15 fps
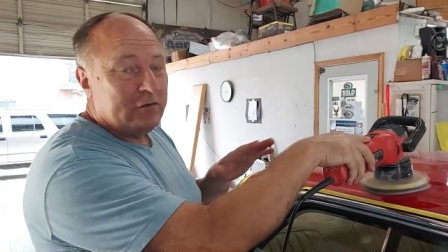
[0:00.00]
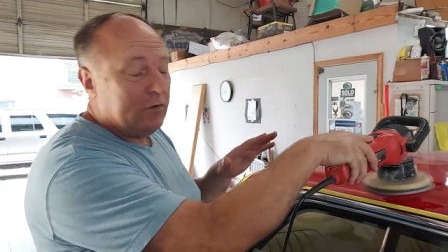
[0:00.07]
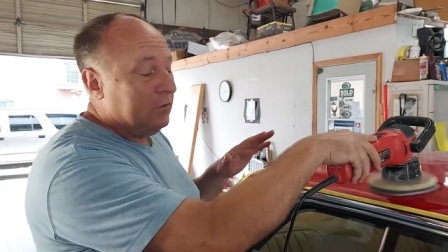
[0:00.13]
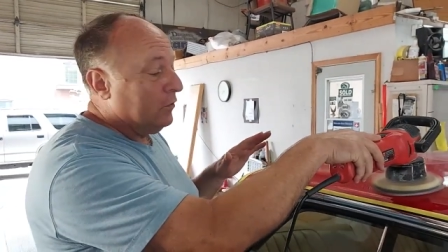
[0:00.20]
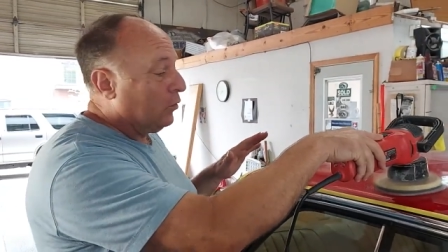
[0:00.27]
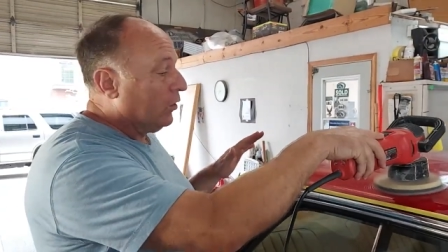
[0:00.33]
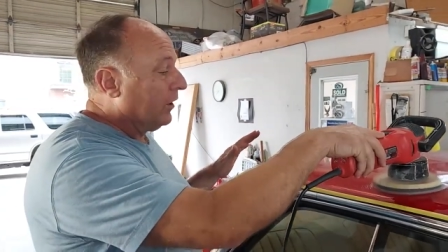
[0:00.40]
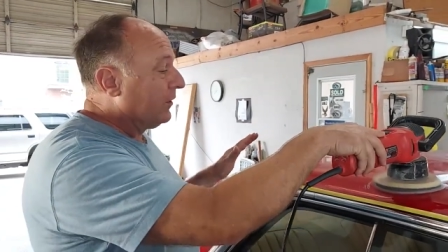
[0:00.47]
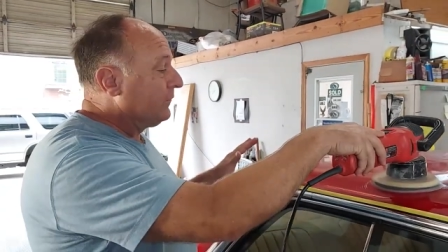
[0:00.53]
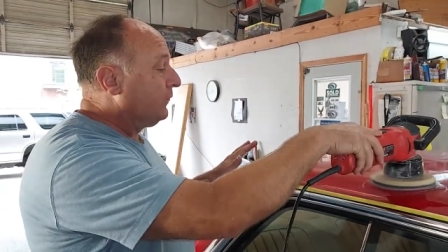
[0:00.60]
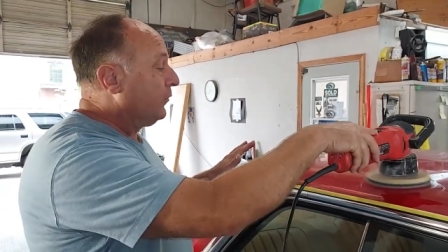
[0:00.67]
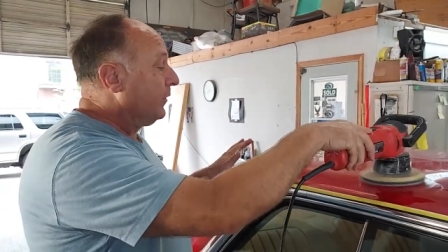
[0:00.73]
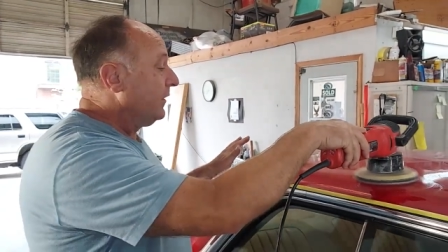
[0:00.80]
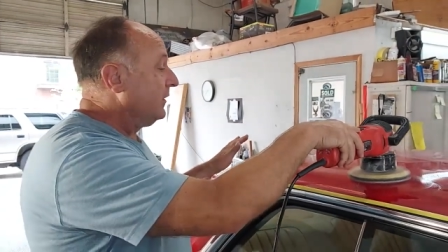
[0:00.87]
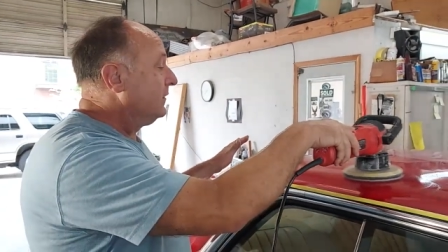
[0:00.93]
do the work
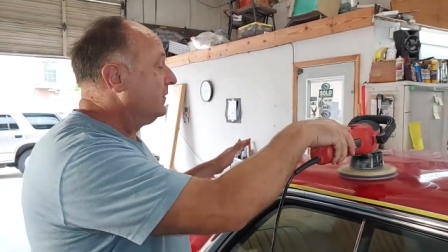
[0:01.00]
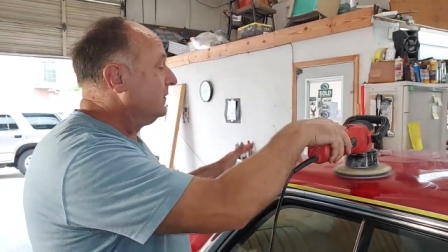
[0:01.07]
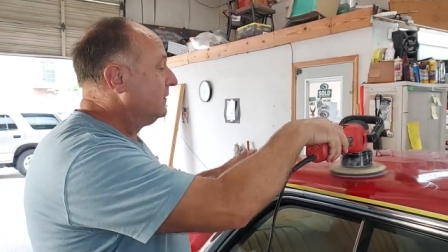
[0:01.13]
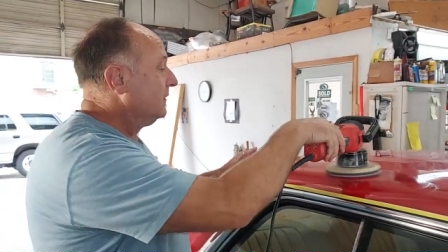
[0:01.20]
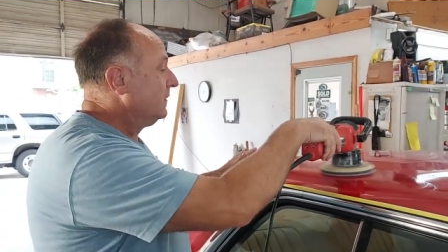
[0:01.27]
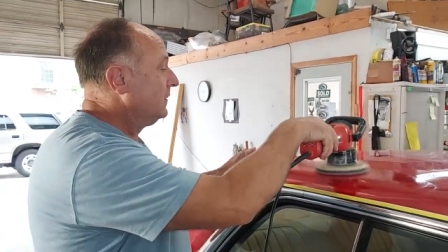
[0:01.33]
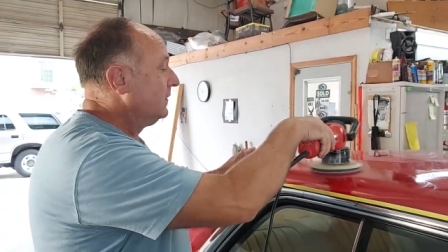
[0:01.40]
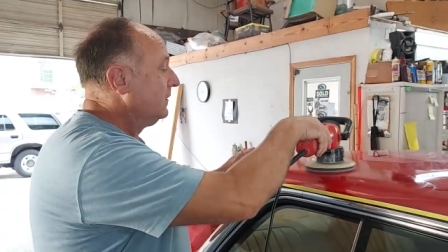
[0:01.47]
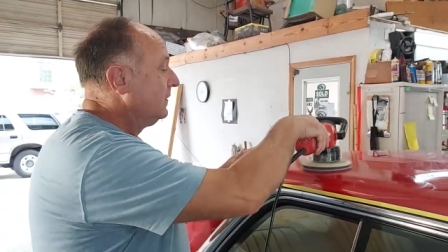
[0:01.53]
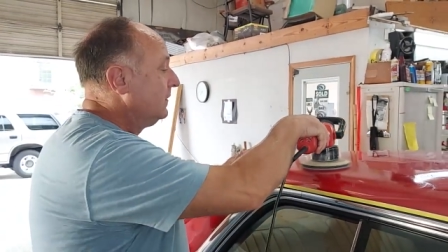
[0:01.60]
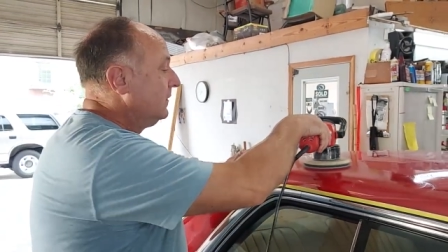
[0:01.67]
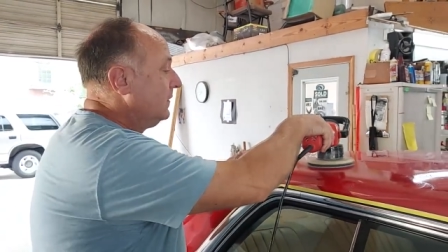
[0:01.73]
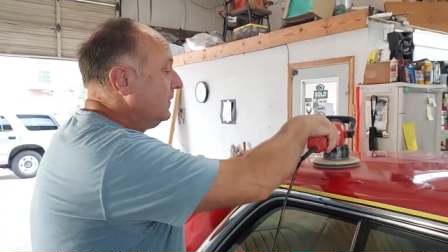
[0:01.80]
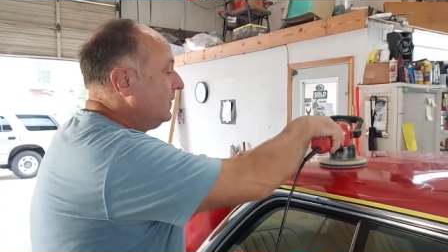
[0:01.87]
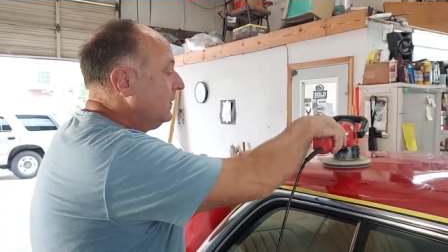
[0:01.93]
for you.
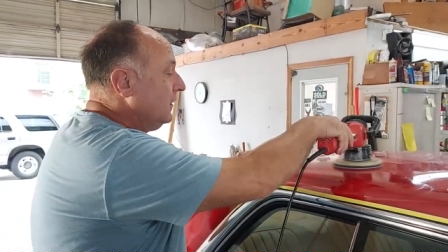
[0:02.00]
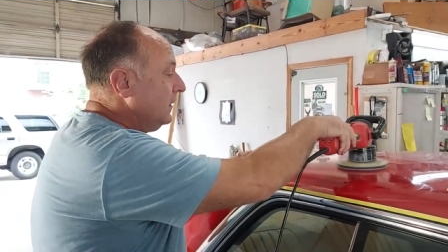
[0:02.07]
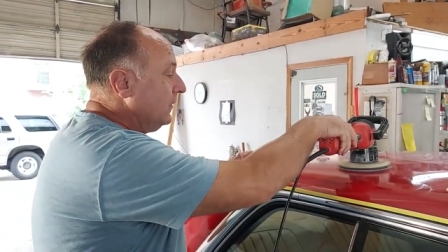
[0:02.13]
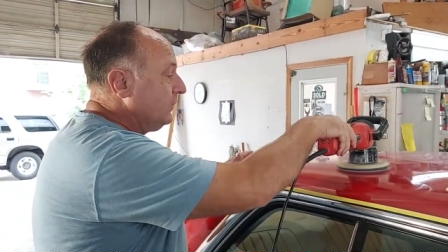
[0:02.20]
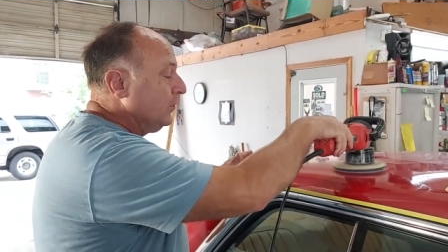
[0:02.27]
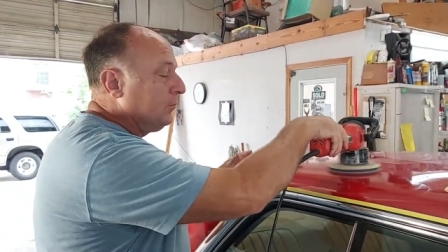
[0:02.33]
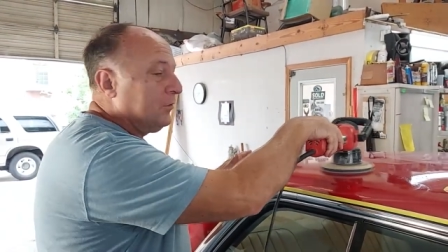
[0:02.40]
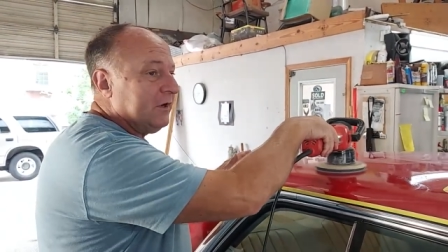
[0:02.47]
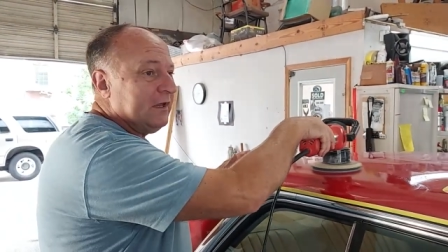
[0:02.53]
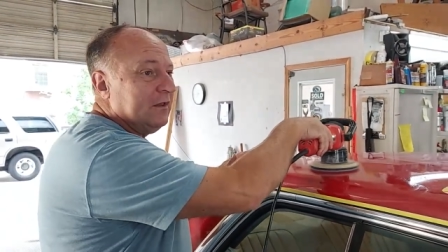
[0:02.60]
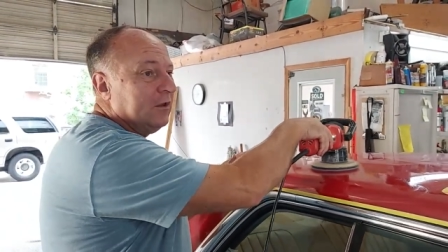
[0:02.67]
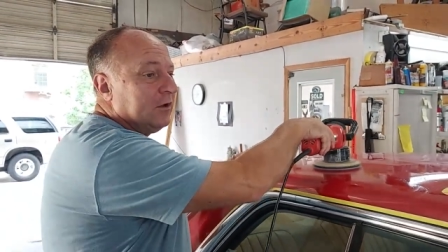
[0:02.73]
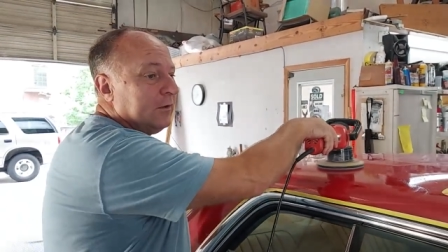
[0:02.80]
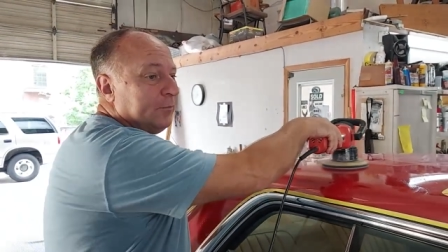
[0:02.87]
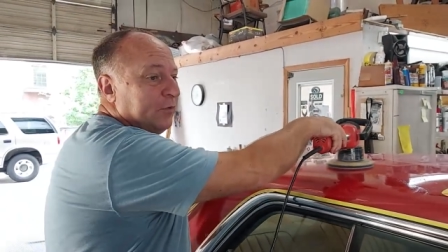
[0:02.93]
If you're putting a
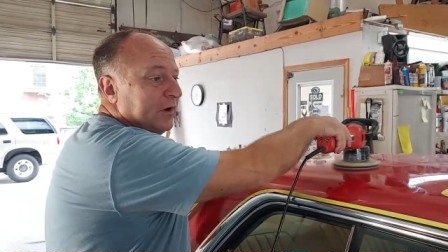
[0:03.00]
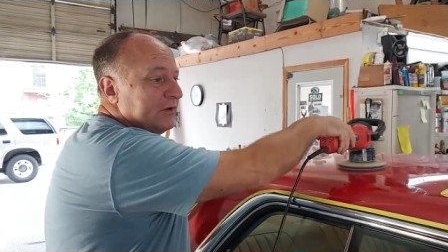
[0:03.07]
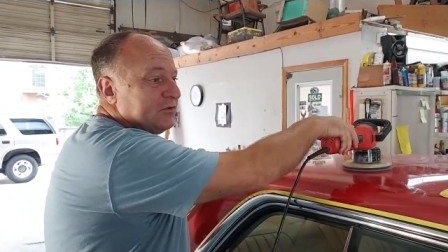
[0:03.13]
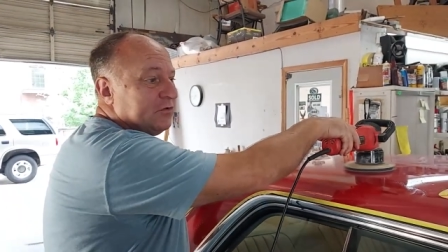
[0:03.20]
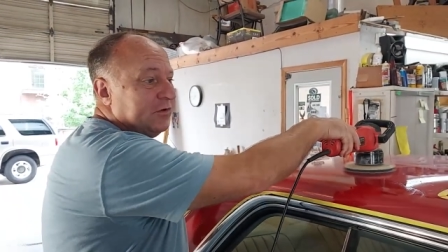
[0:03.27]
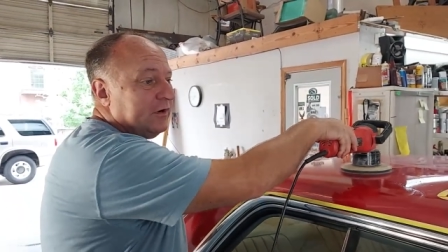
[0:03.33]
lot of pressure